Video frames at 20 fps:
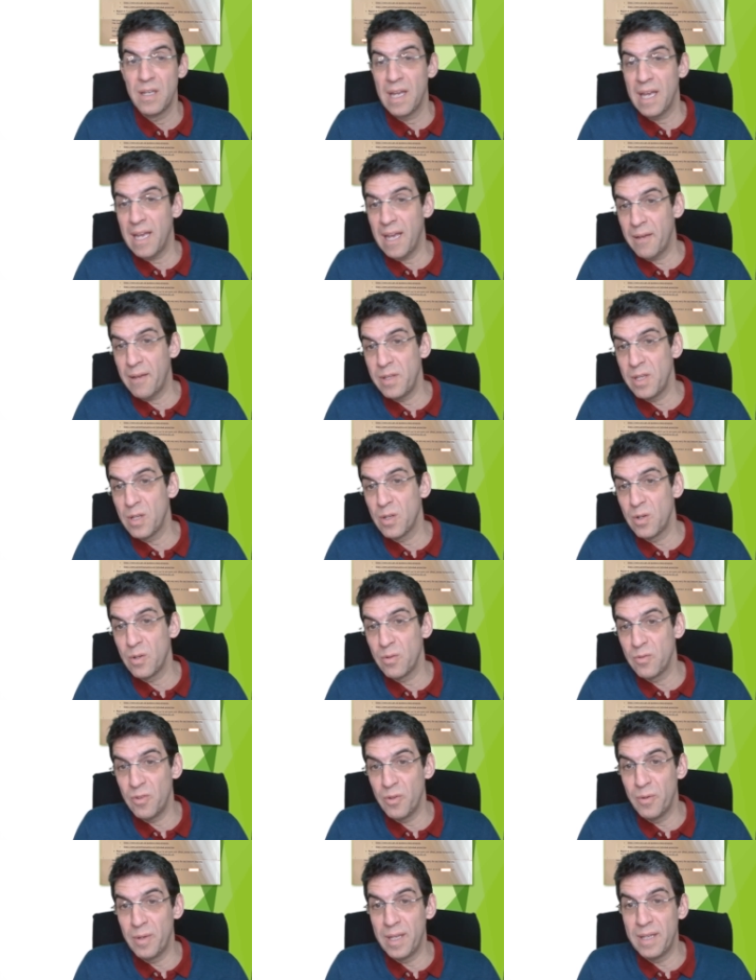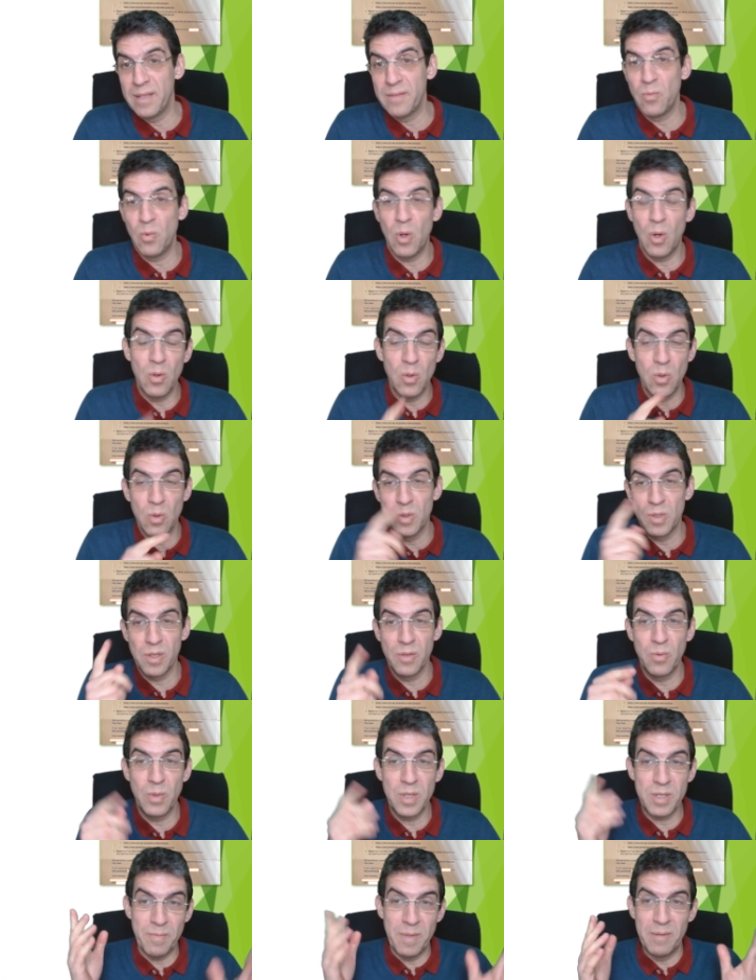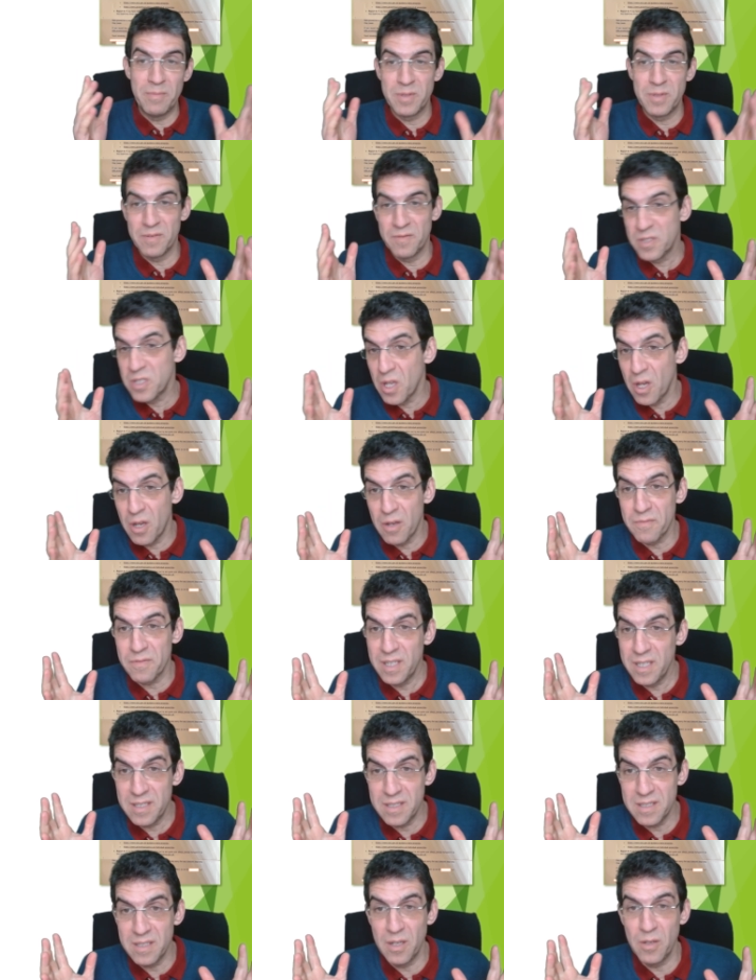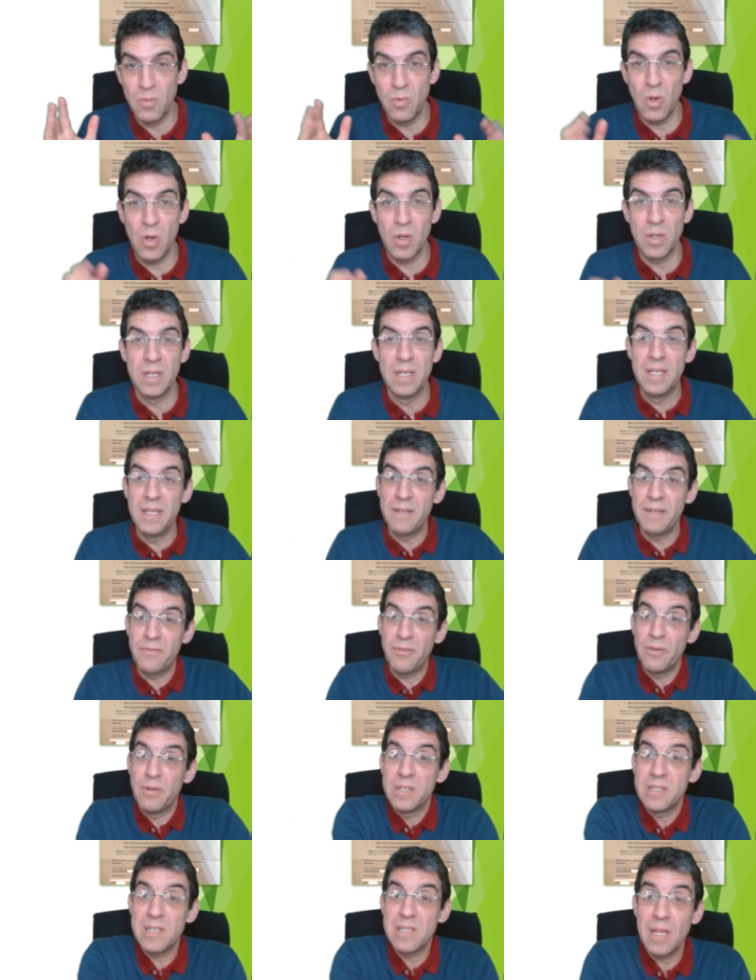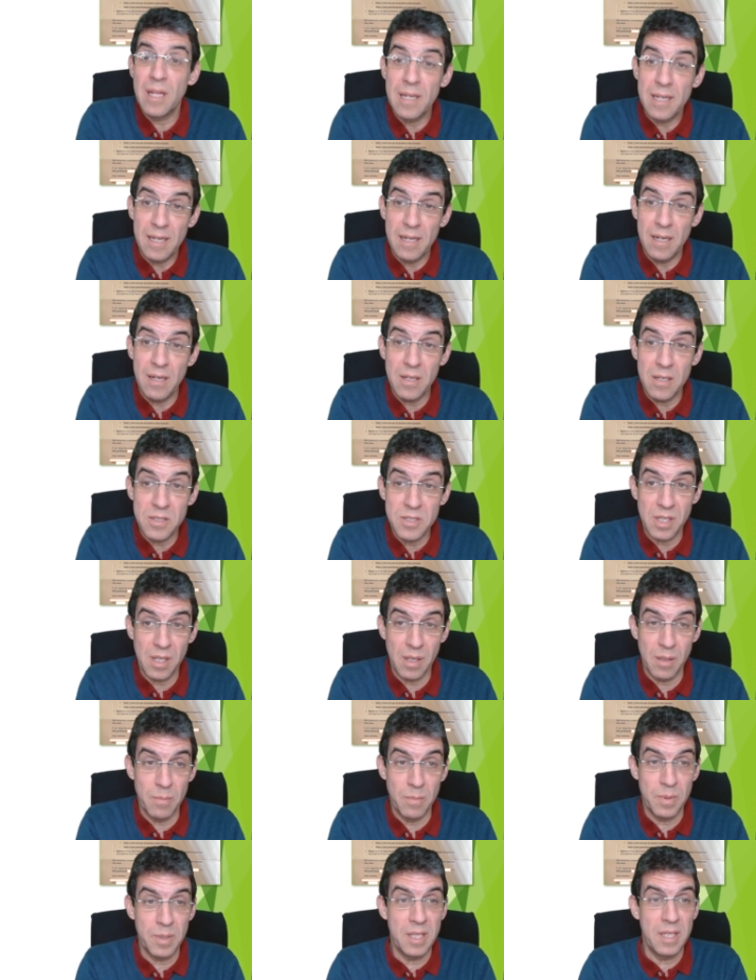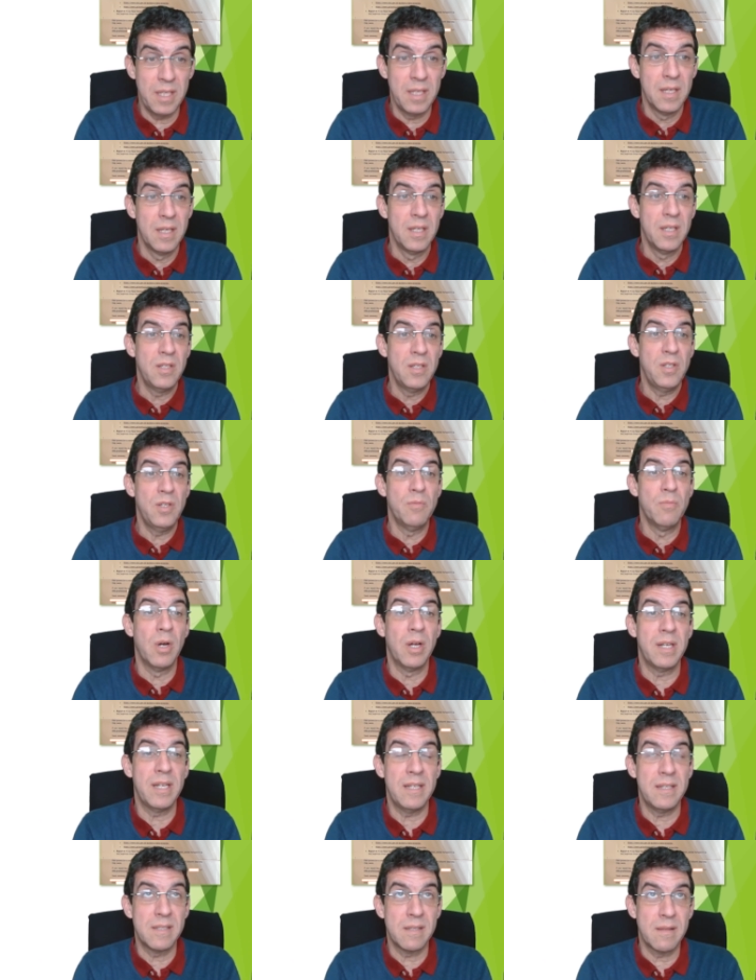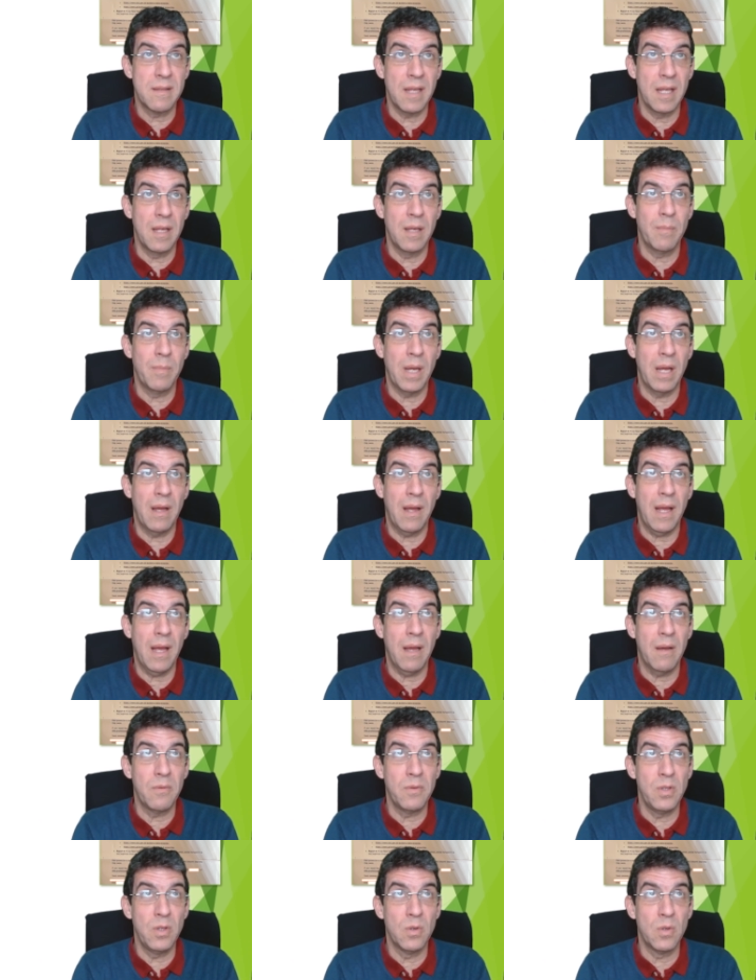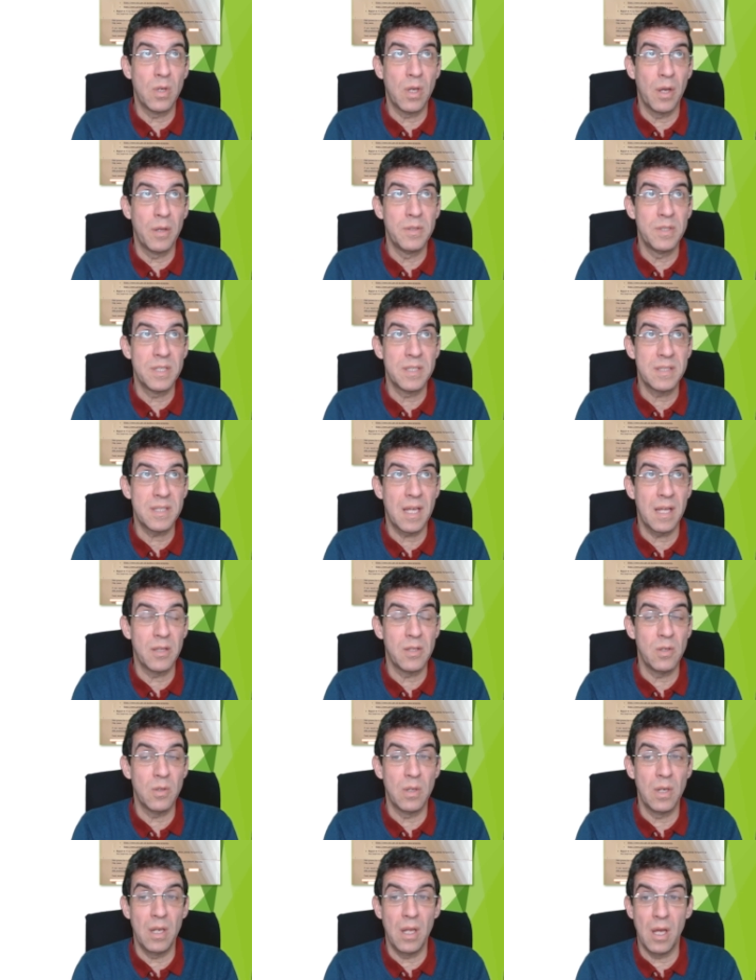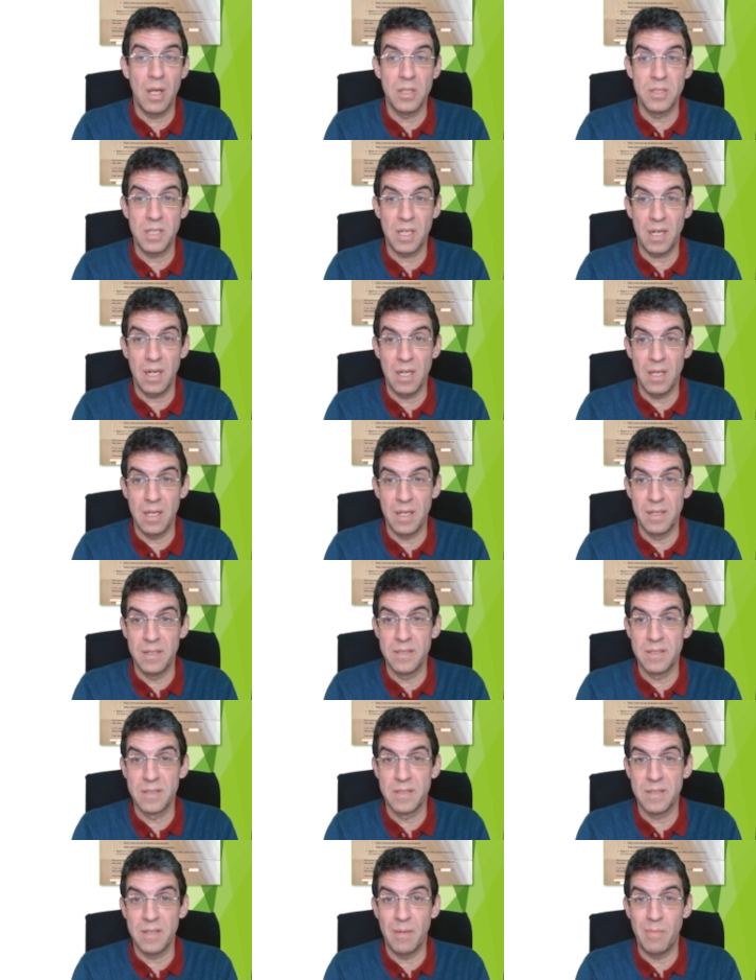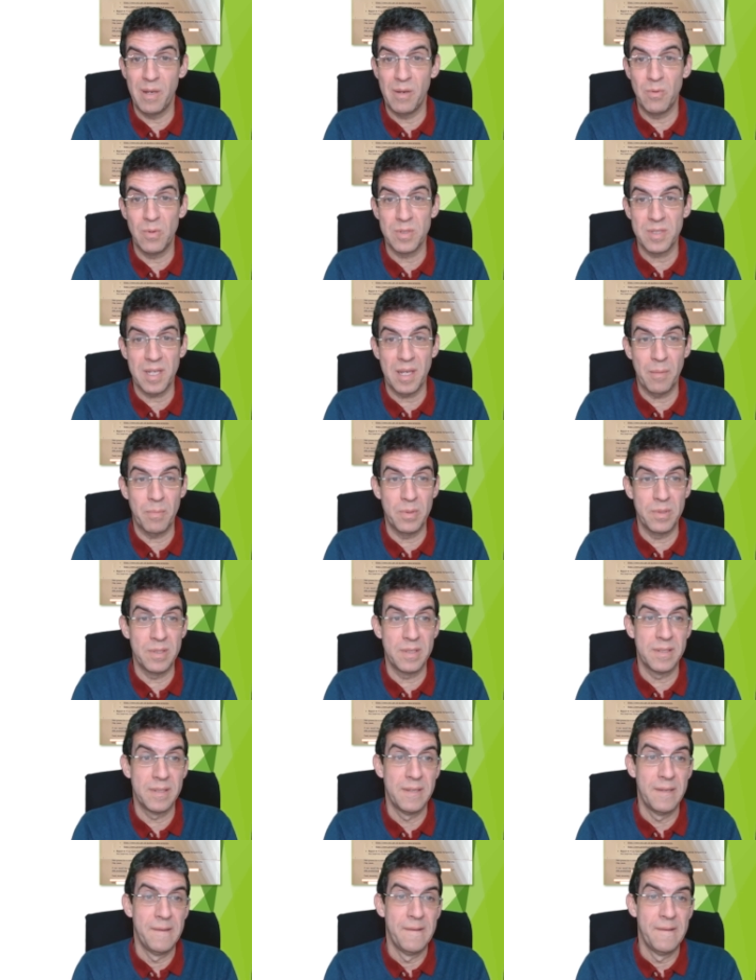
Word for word: How are you going to do it? What order? Which members of staff need to know what? If you're in a slightly larger company, you might need to think about how you're going to tell your larger clients about what's happened.